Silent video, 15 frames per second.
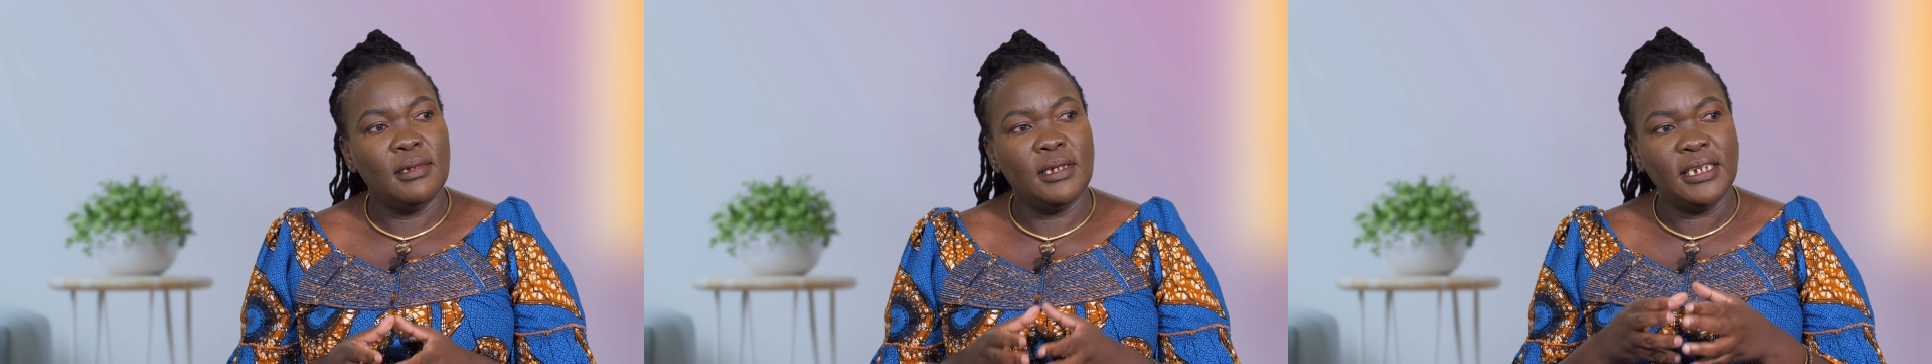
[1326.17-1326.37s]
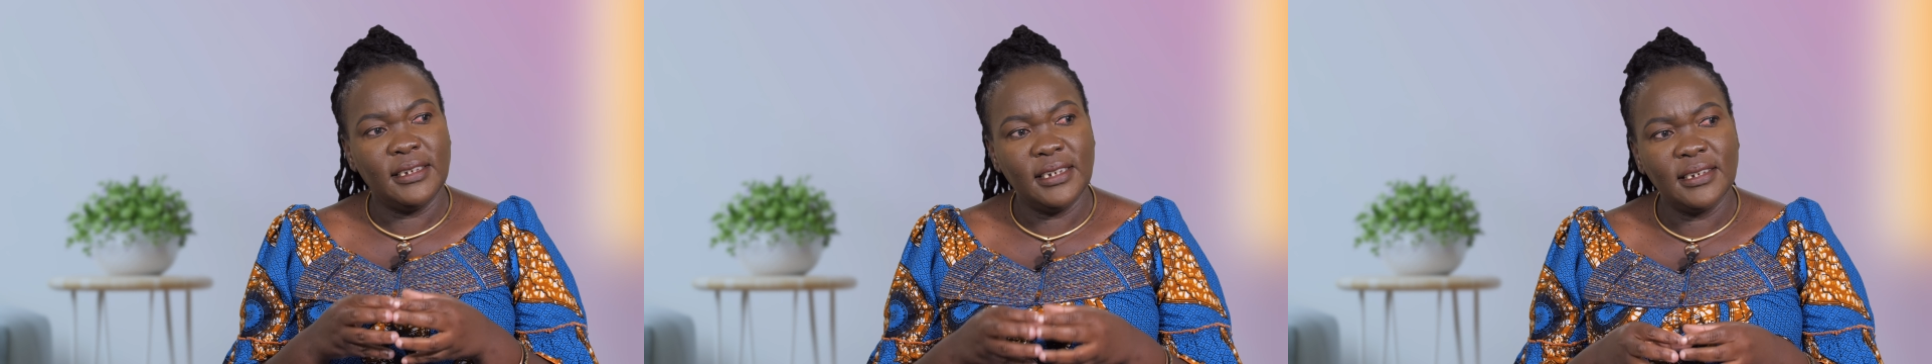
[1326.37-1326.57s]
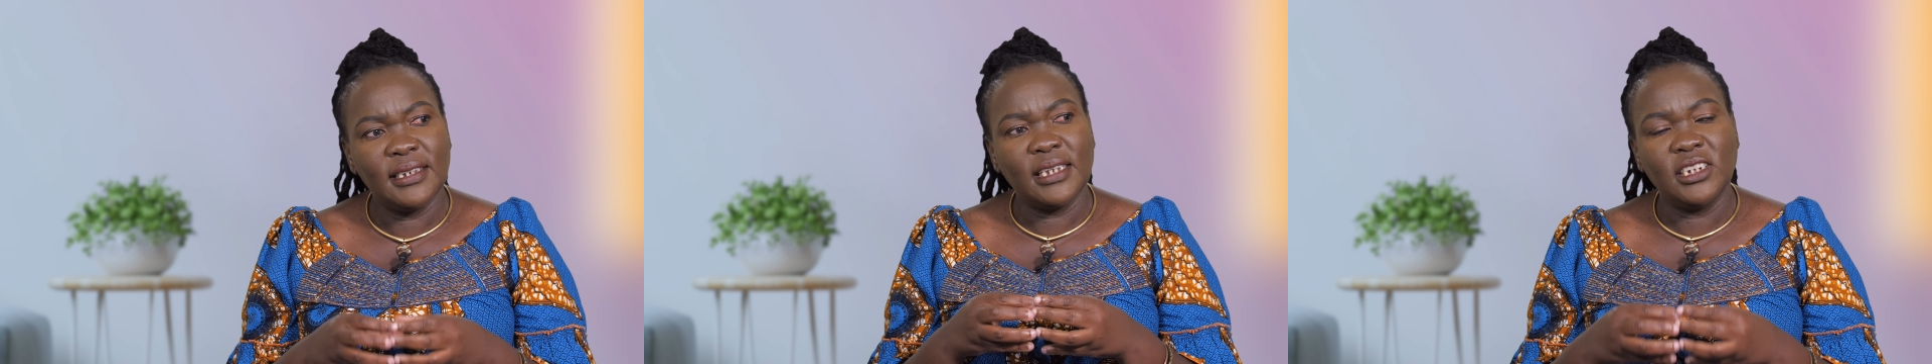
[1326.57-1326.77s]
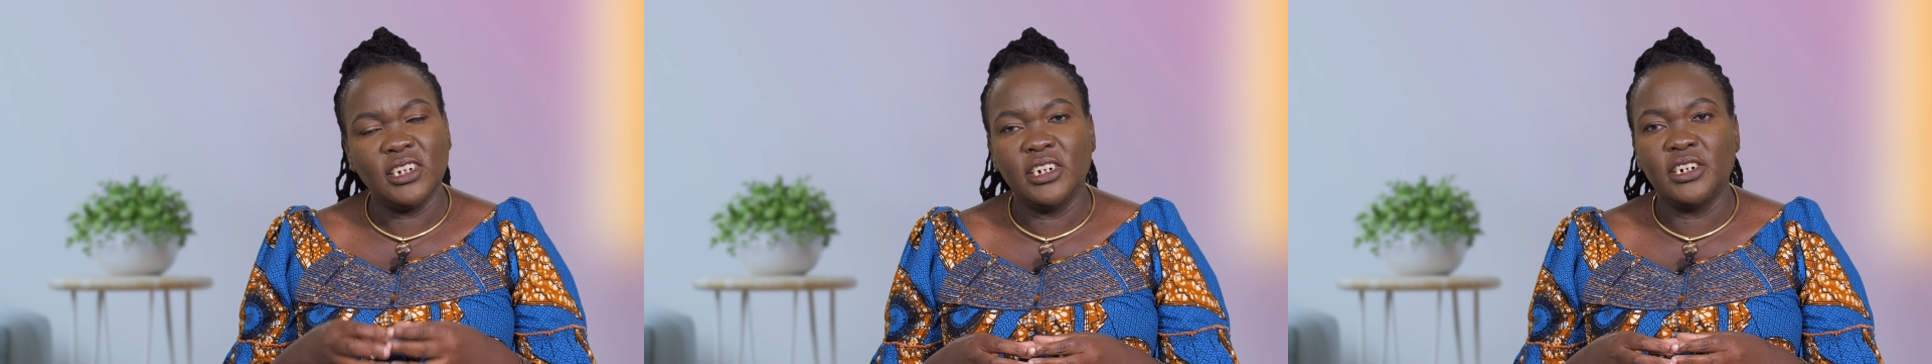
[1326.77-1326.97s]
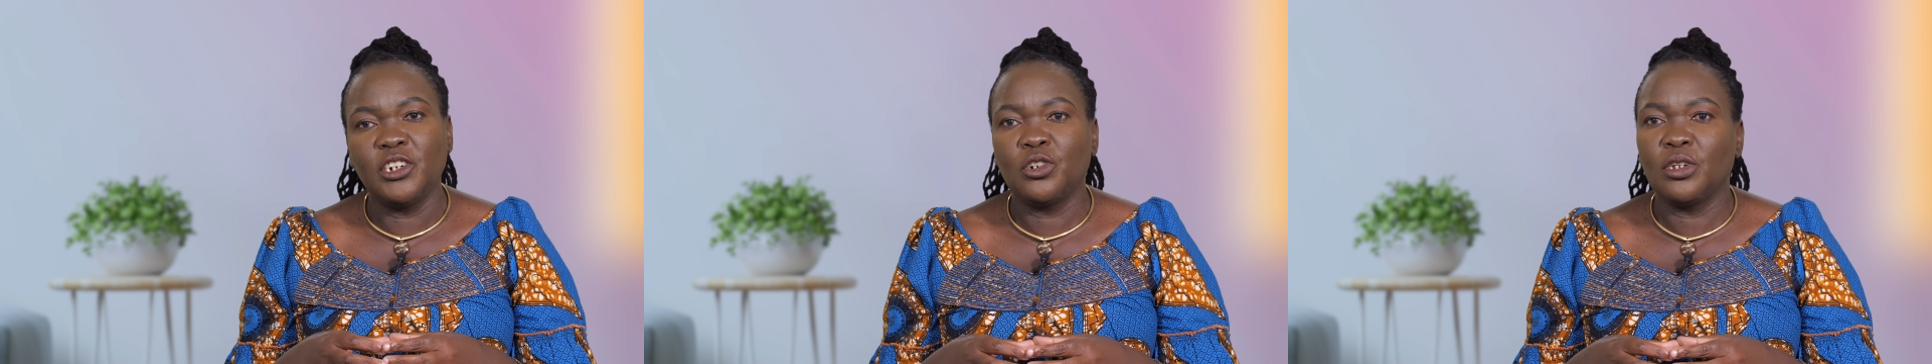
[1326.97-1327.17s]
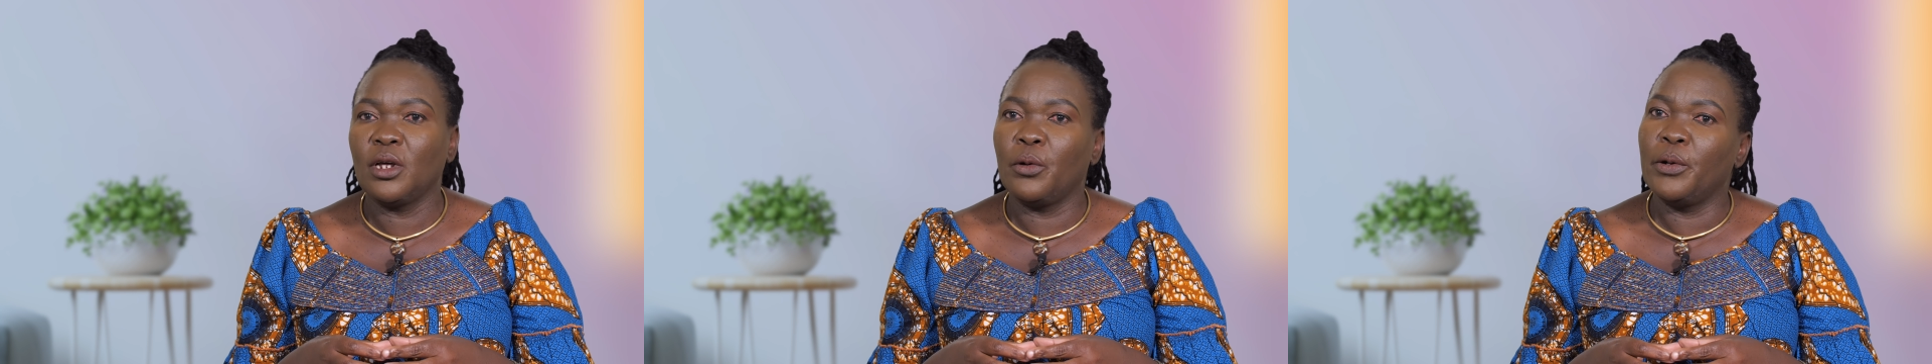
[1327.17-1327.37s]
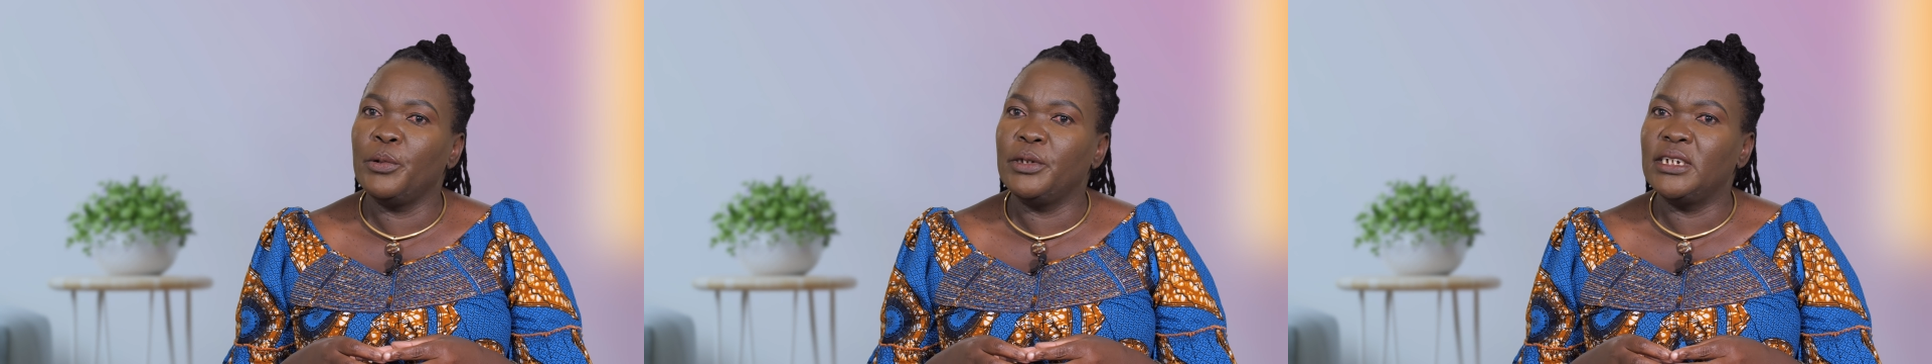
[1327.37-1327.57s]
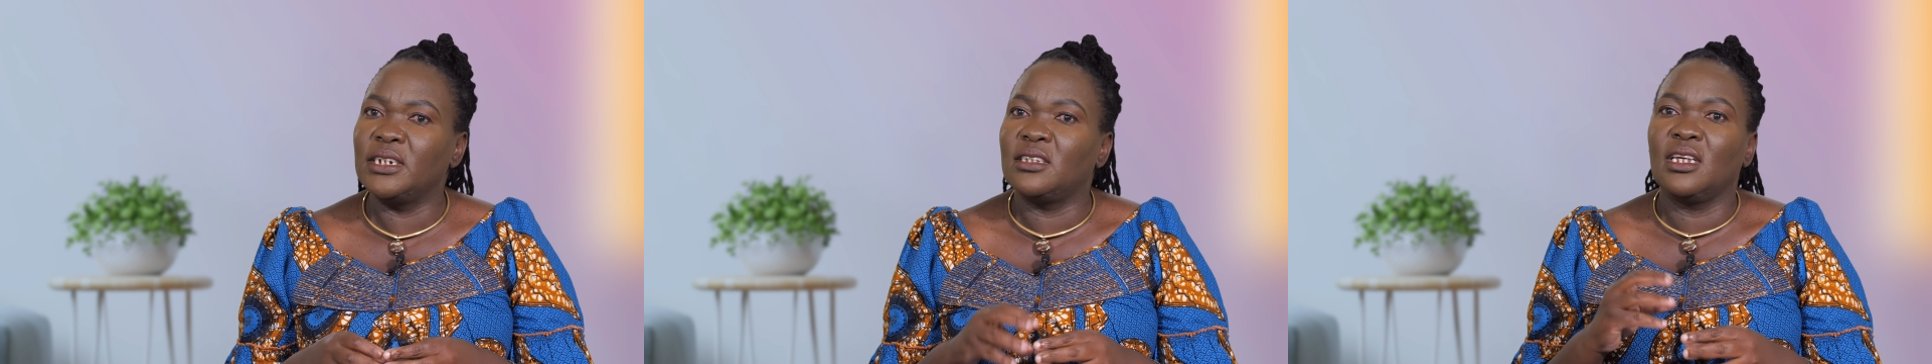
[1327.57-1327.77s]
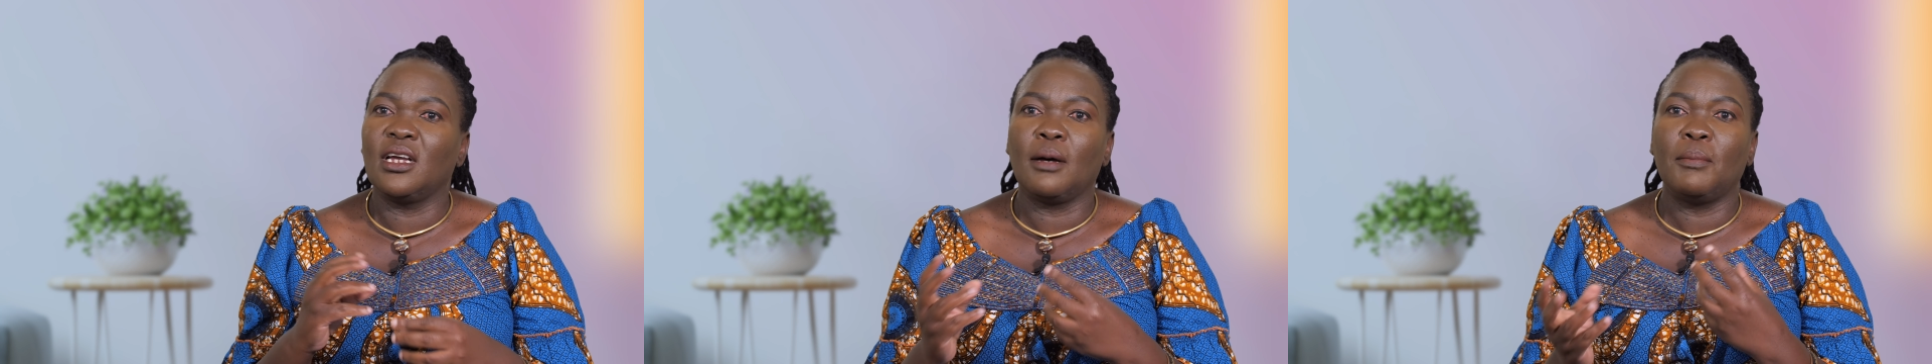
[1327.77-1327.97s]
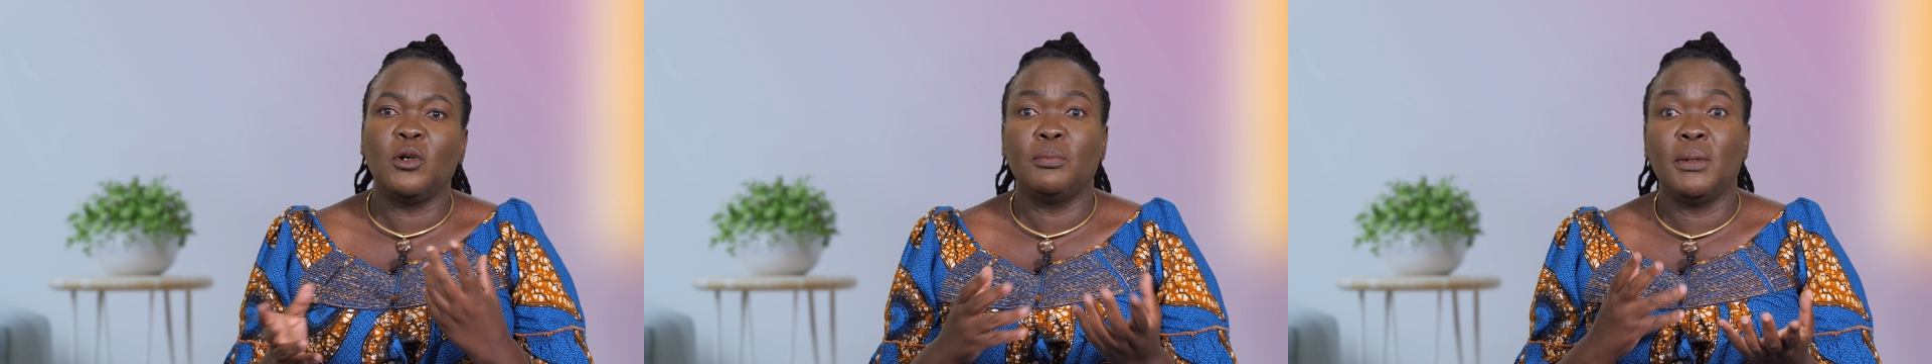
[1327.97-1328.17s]
is this a generation that we just think
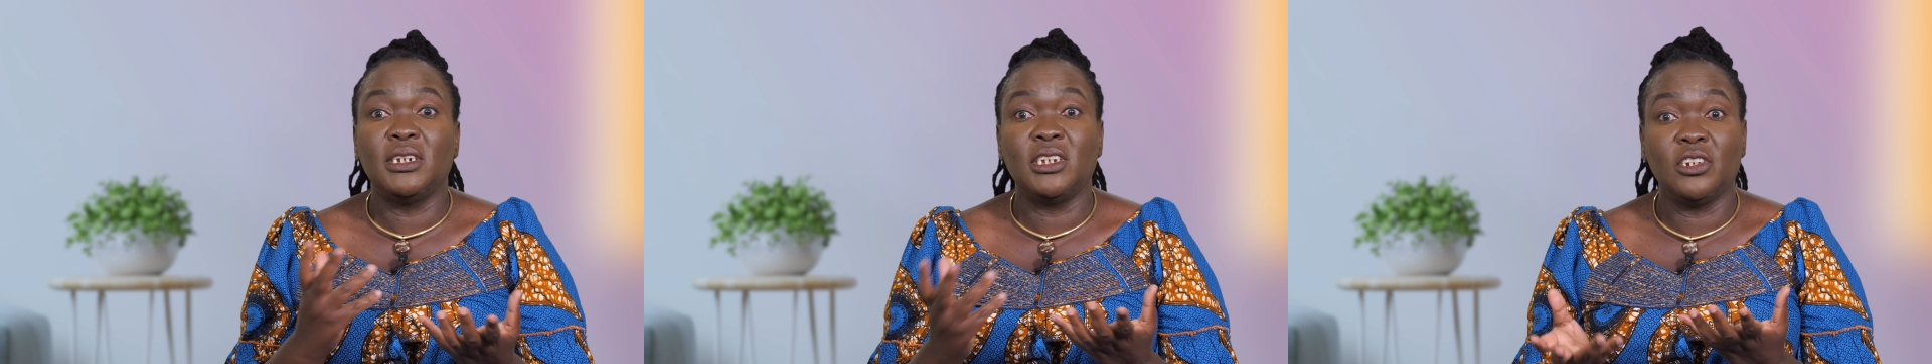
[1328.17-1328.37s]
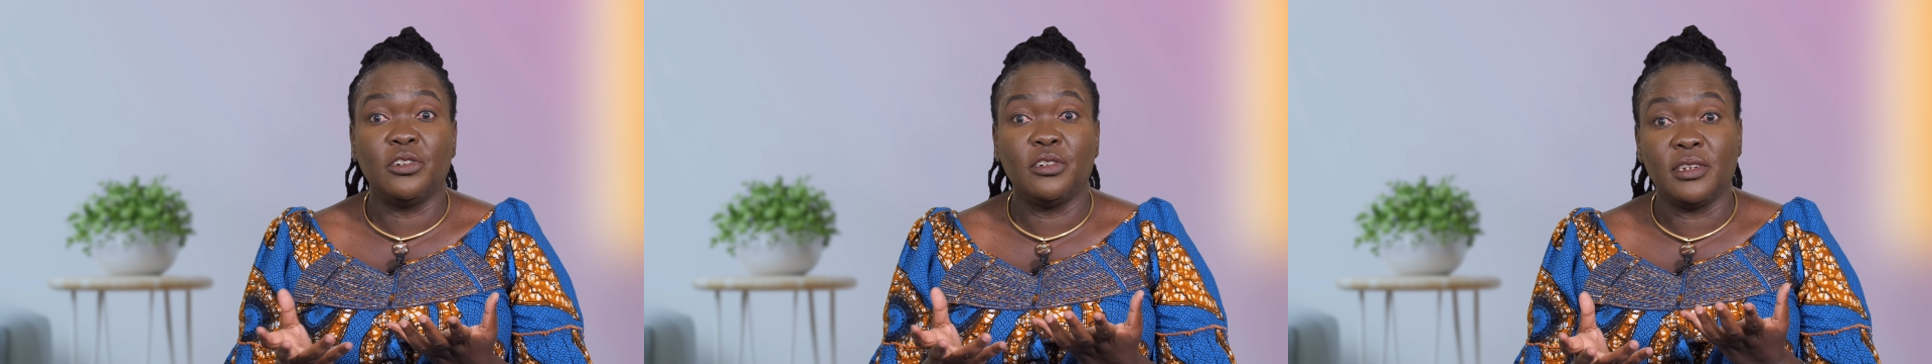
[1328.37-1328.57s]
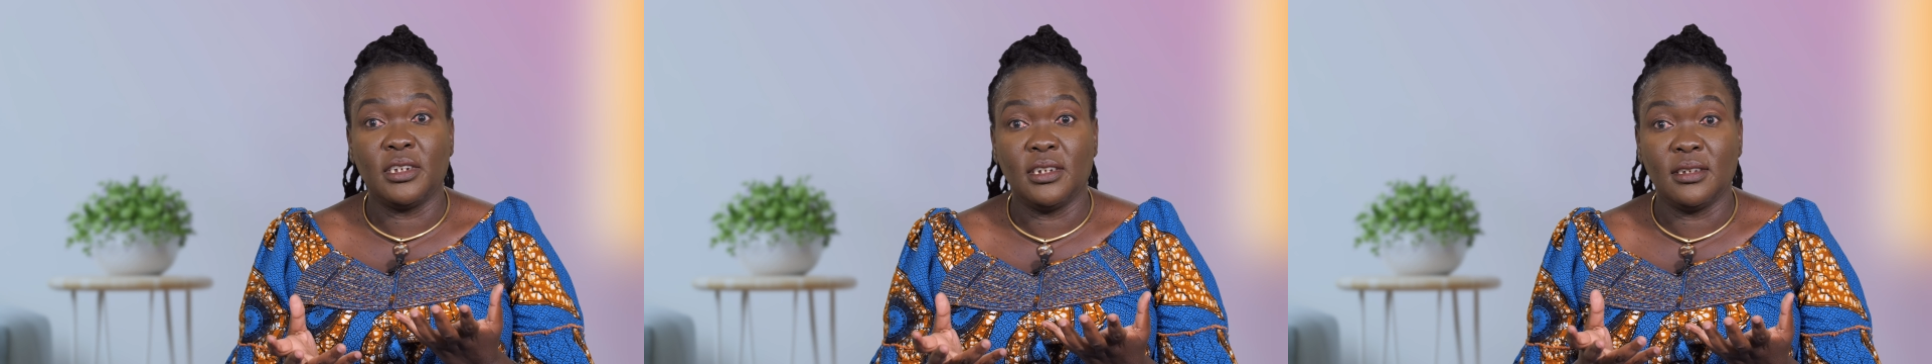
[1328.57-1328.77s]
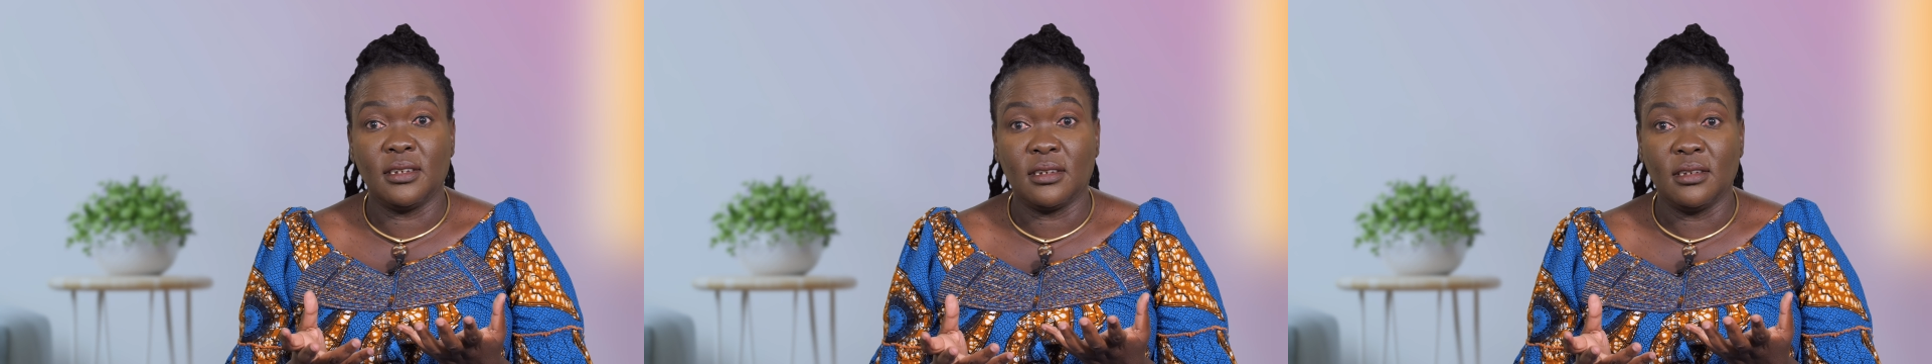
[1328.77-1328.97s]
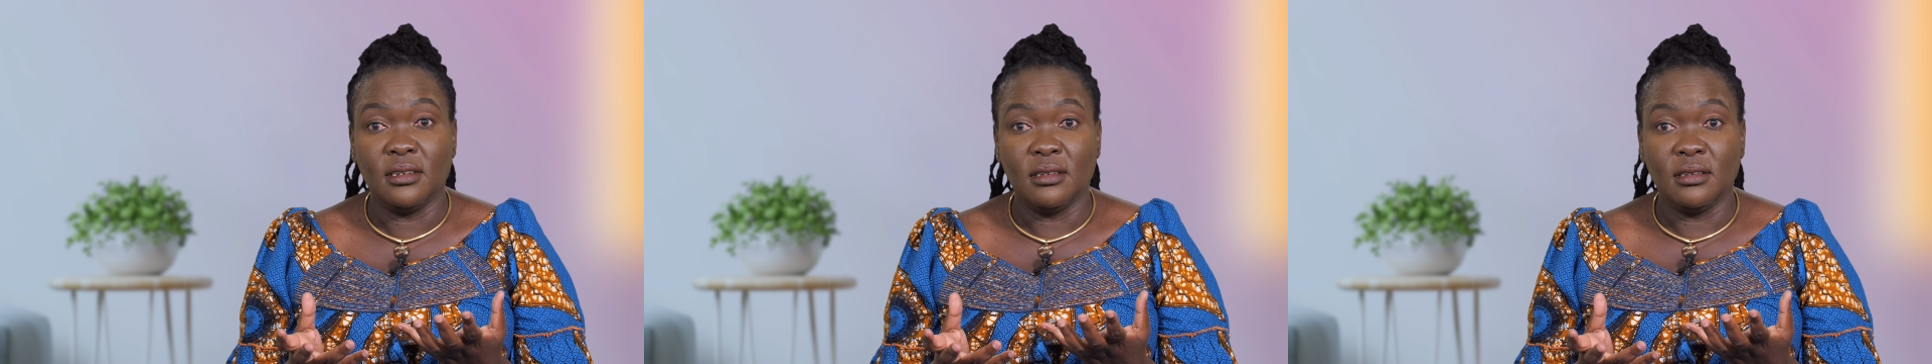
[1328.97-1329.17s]
about material things?